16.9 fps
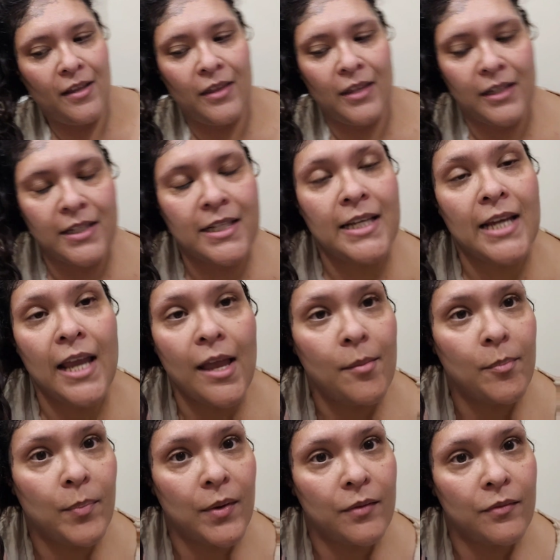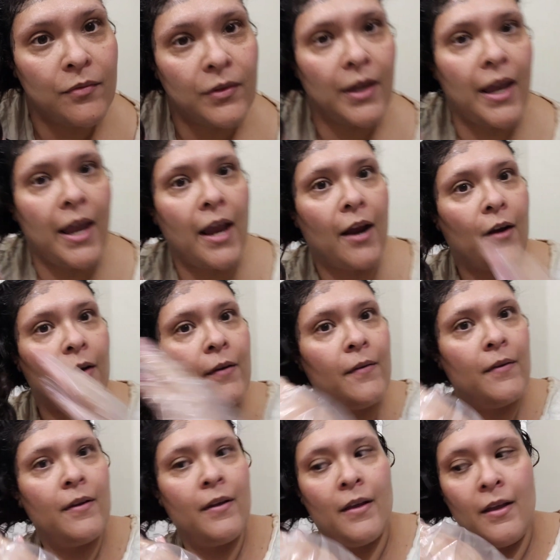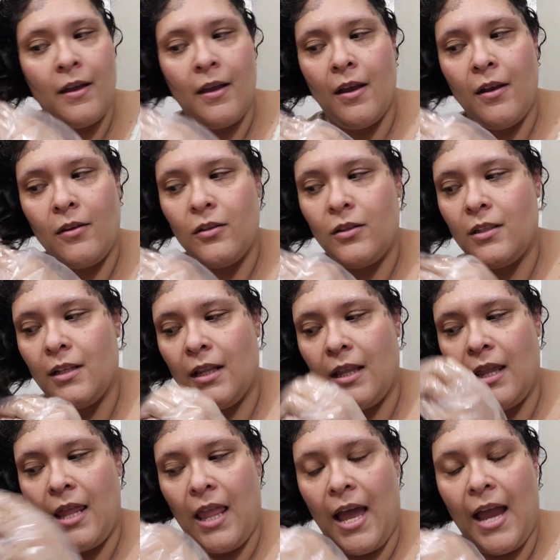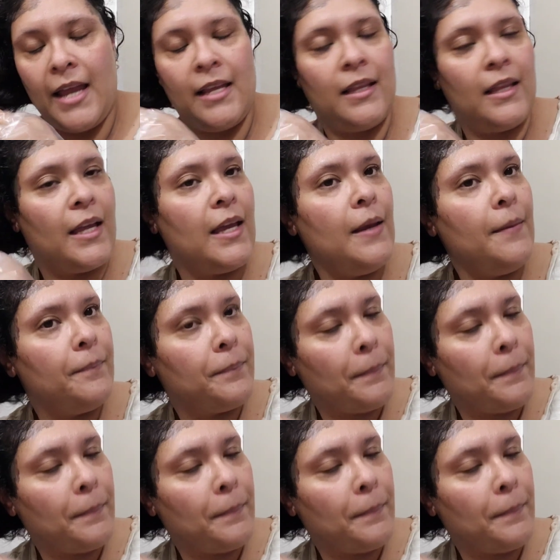the tip of the hair to lightly.